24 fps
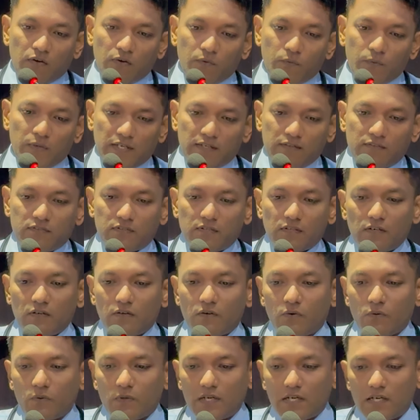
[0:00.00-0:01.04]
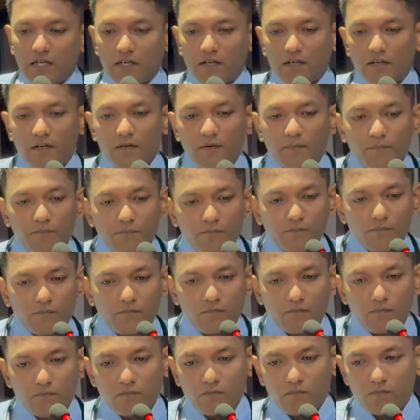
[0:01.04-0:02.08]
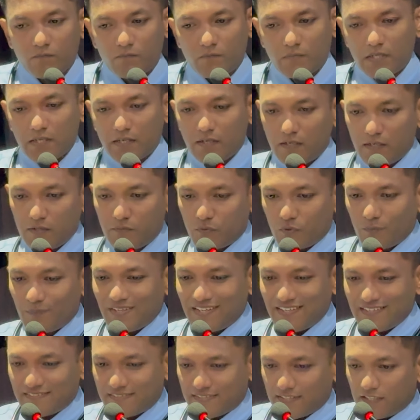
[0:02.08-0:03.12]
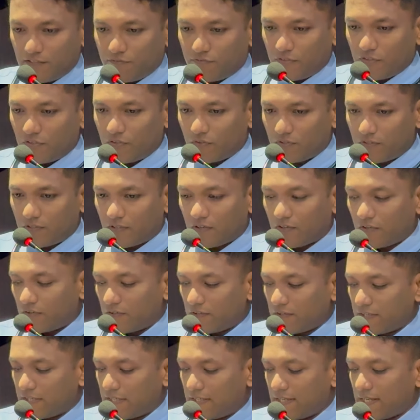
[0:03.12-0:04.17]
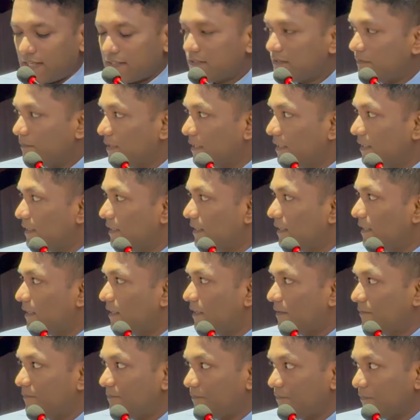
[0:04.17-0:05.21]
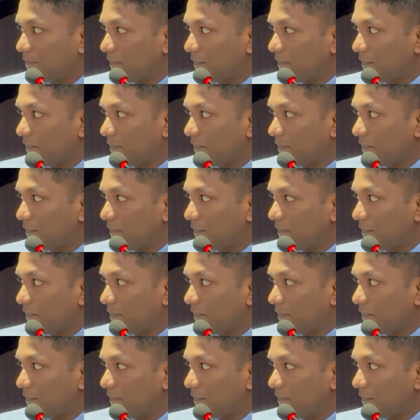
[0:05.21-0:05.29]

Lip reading: Right. So it would be easier if you know the coronary anatomy uh,